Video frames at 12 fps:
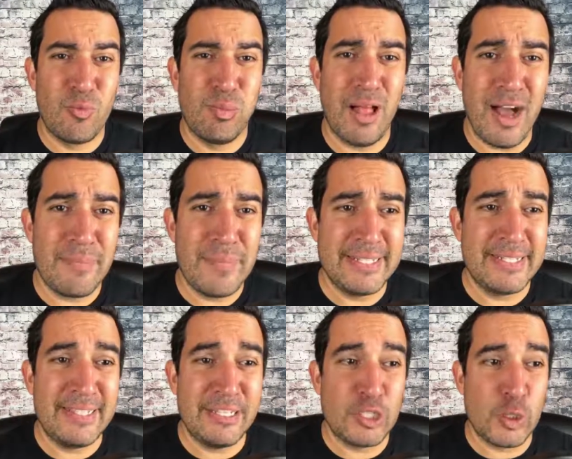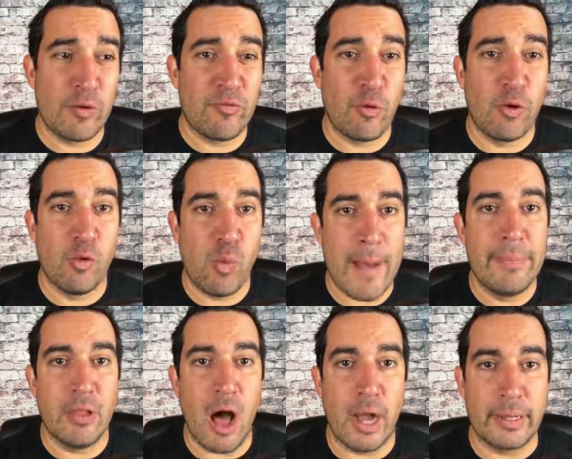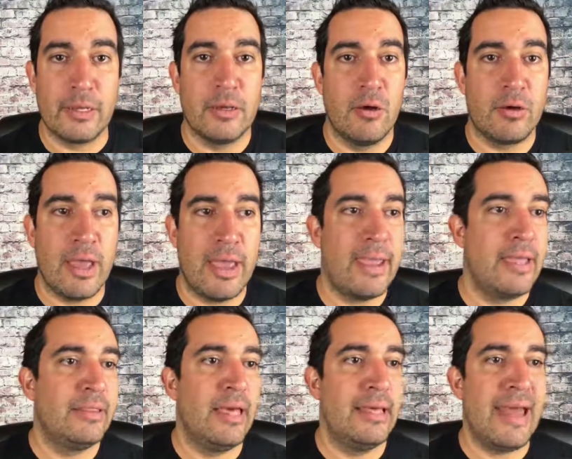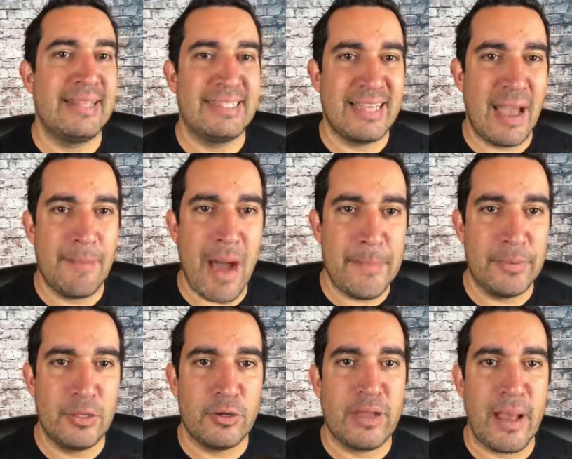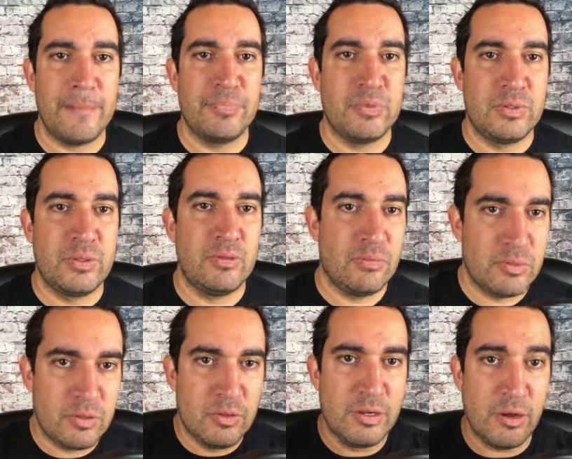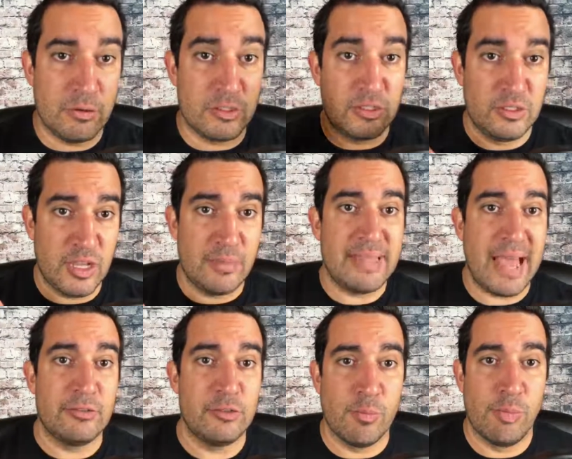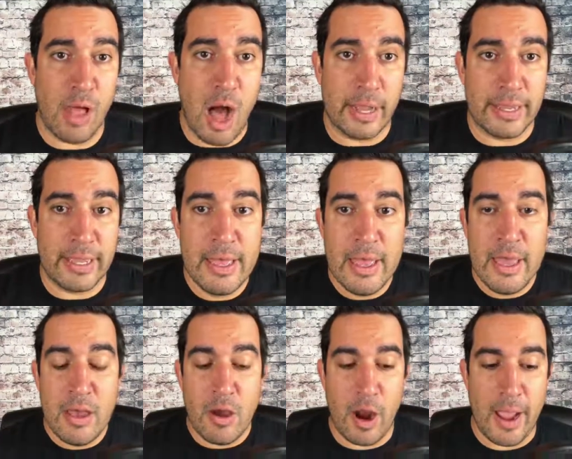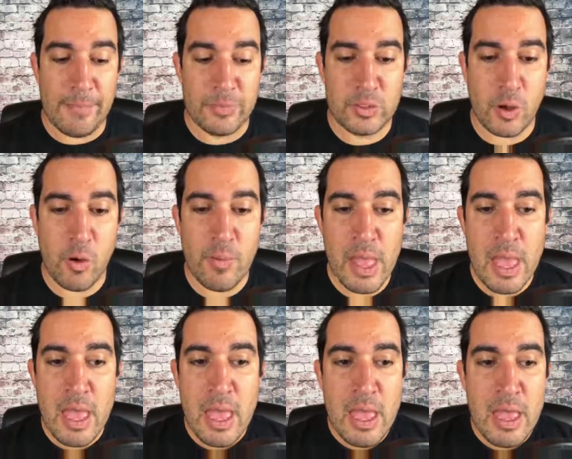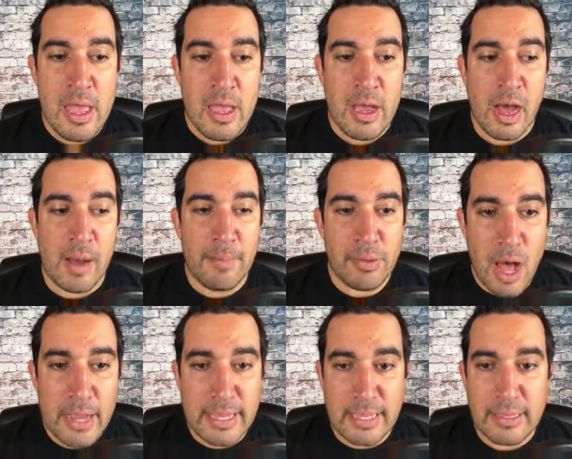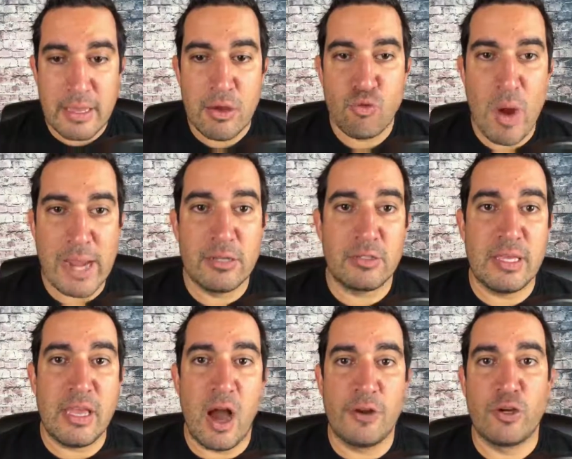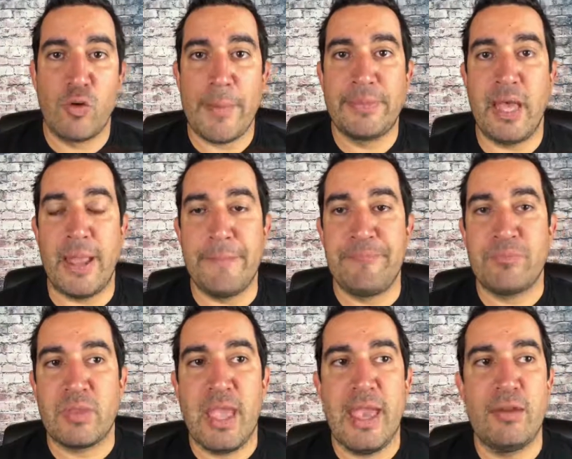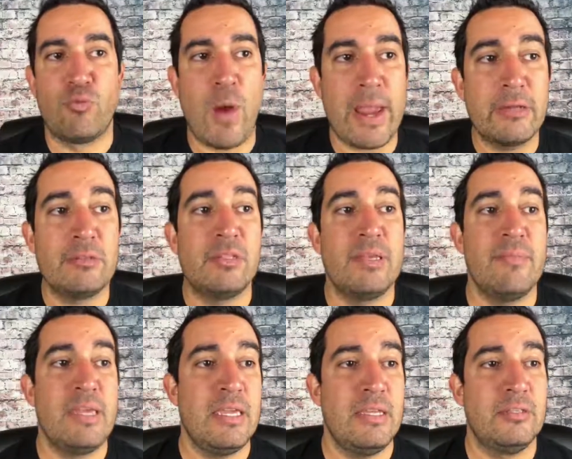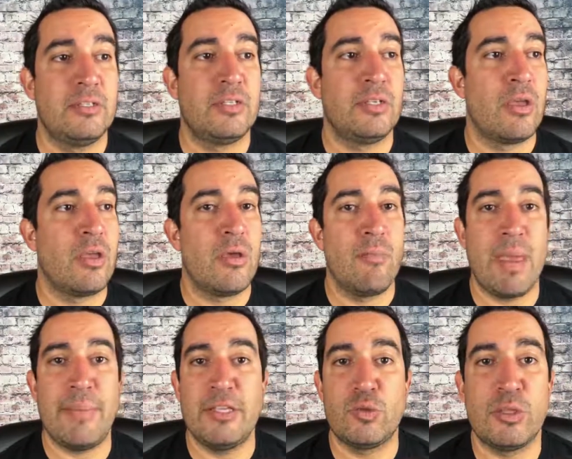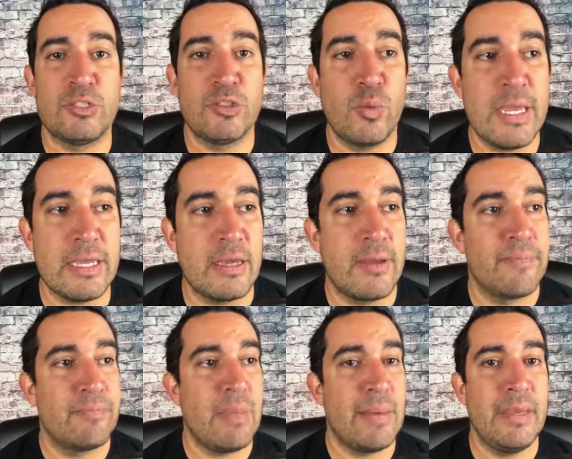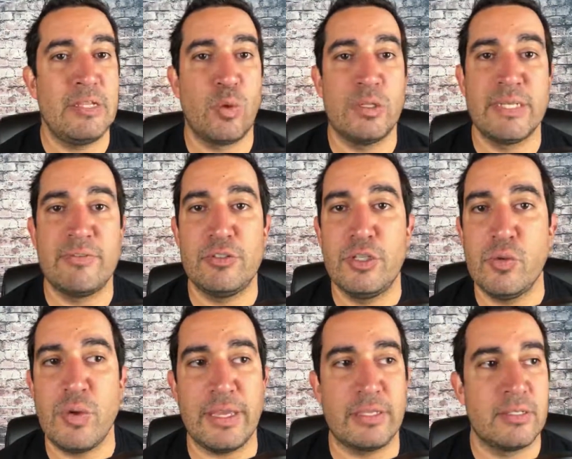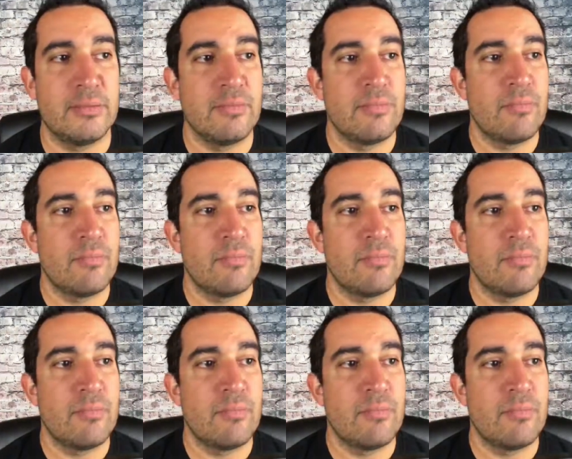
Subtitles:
Blog basically is short for weblog, okay? And then as it got popular, it got, dubbed down to blog. All right, so blogging regularly on your website. And regularly means maybe it's once a week, maybe it's once every 2 weeks,